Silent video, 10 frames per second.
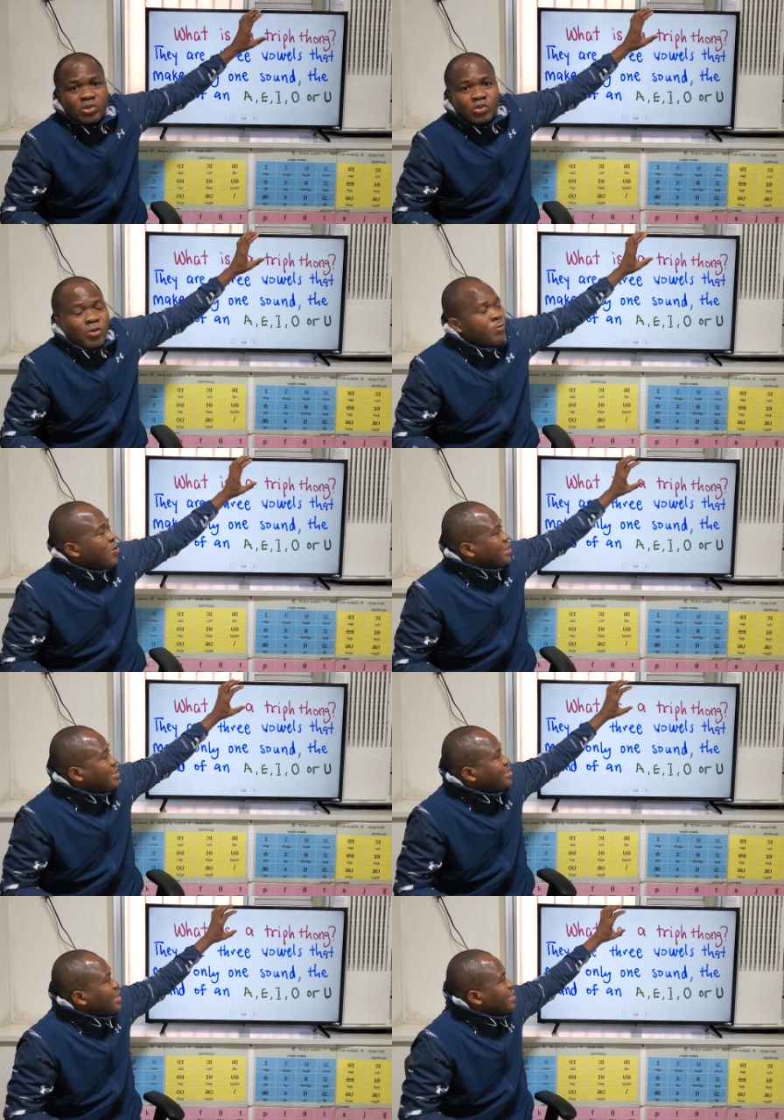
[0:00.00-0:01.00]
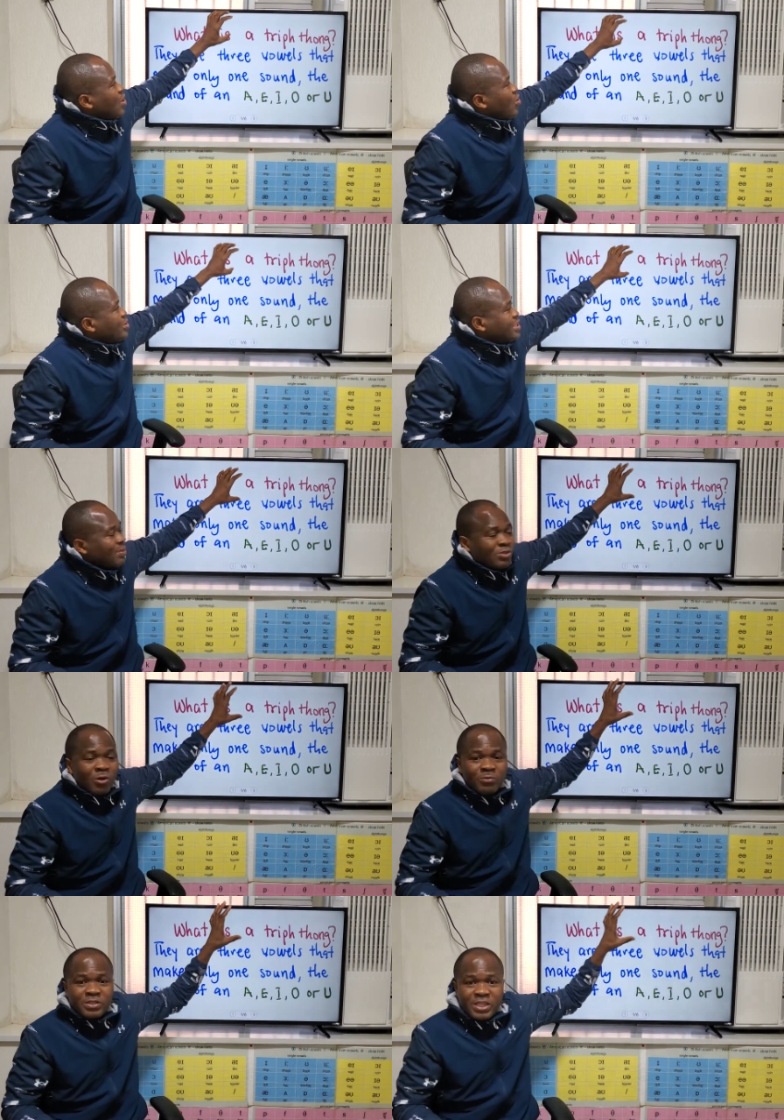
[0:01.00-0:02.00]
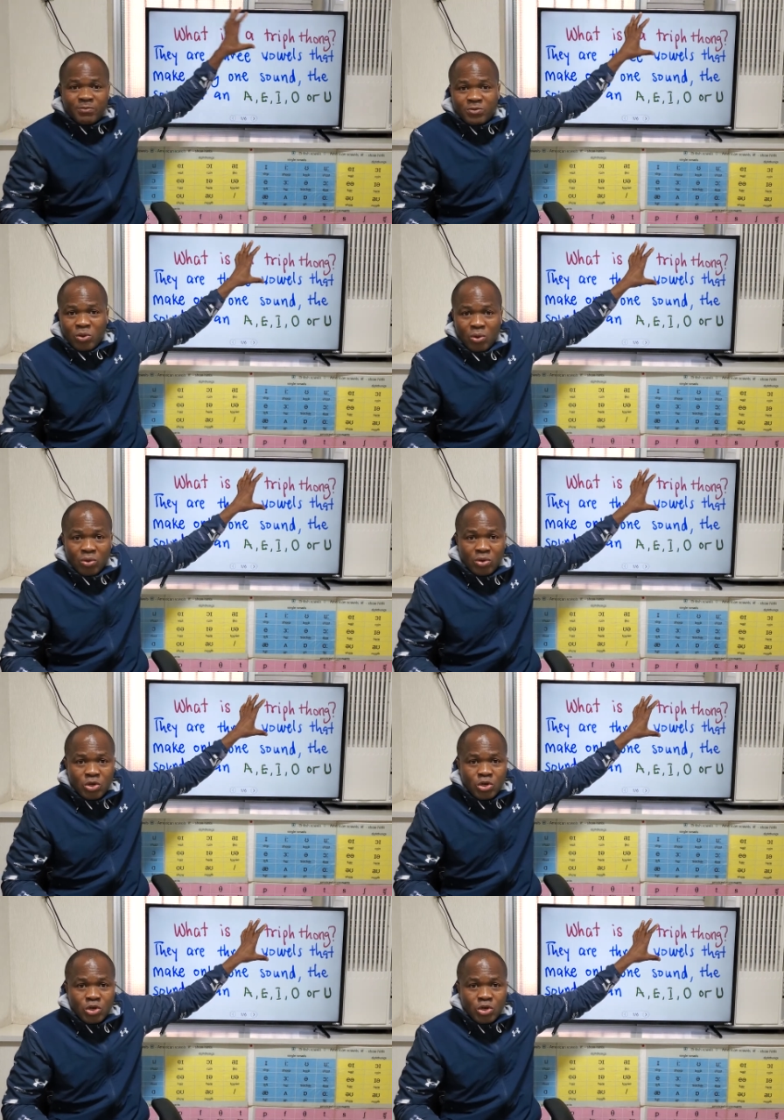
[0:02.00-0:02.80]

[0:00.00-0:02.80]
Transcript: So if you understand the concept of diphthong,